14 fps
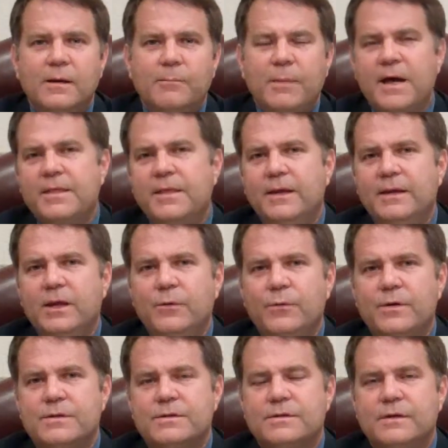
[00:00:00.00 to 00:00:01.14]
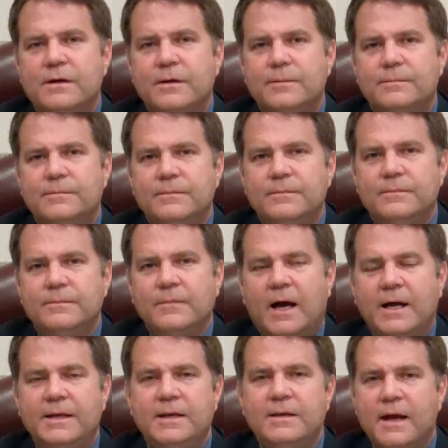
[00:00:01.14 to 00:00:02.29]
my thinking was
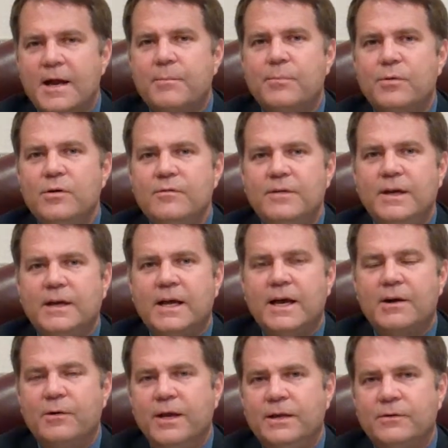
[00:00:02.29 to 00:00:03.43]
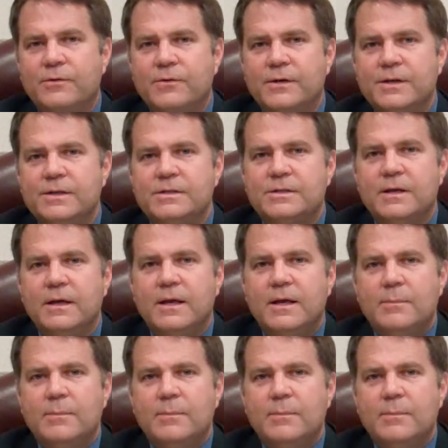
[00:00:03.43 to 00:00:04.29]
I did not approve any kind of increase